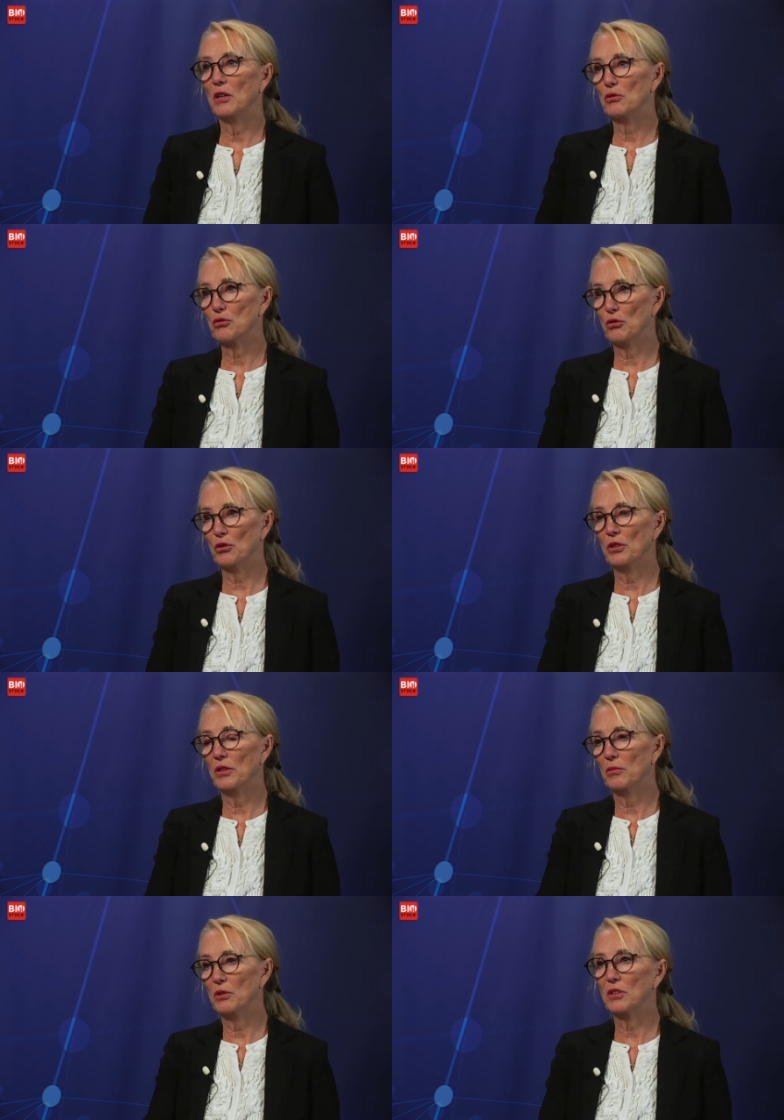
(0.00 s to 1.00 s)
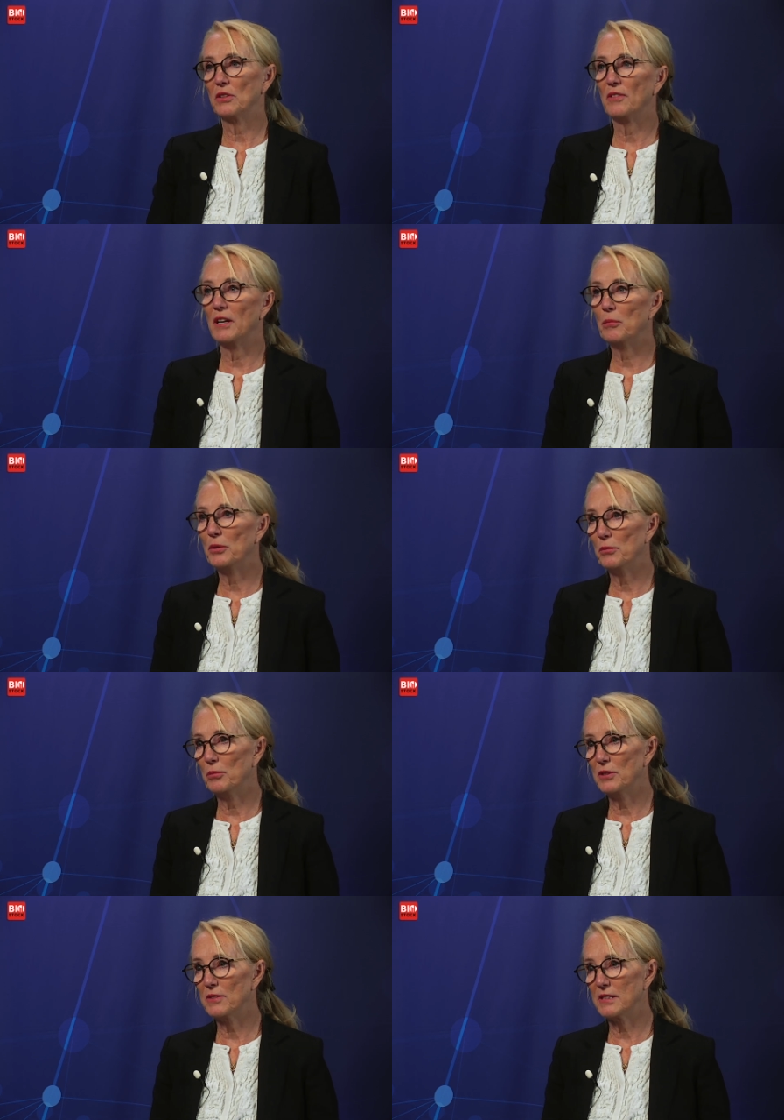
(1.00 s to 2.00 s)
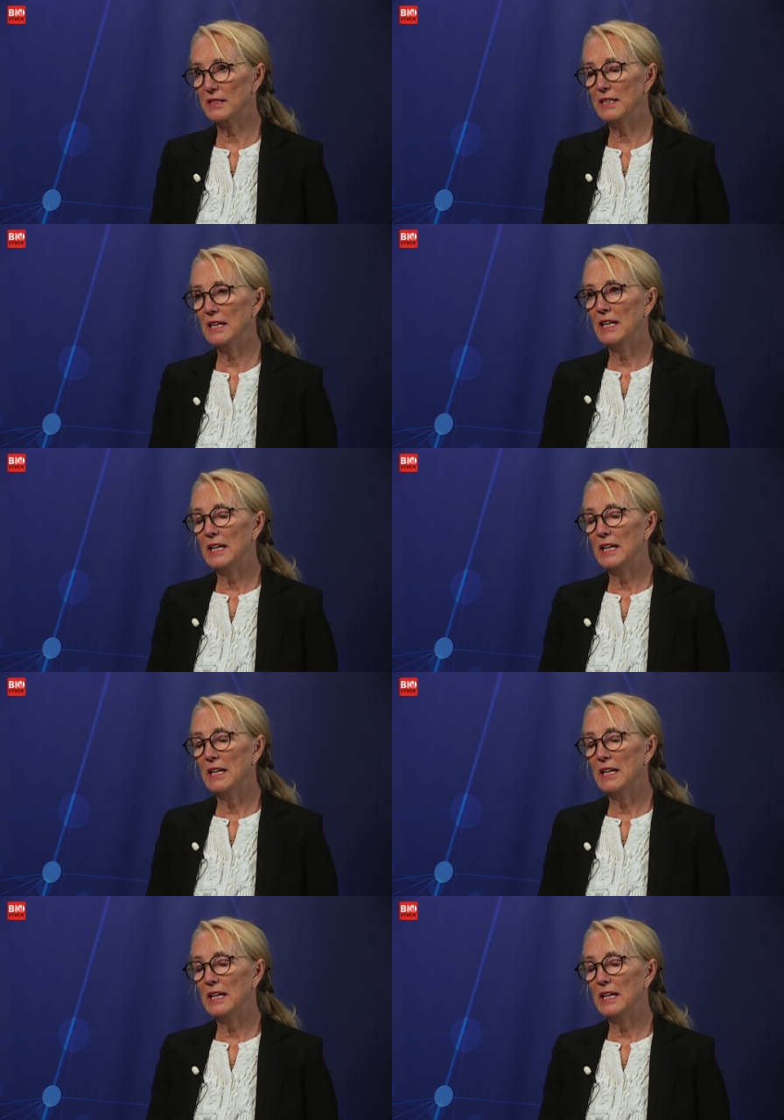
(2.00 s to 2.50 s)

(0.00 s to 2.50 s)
our journey with the development of BSG?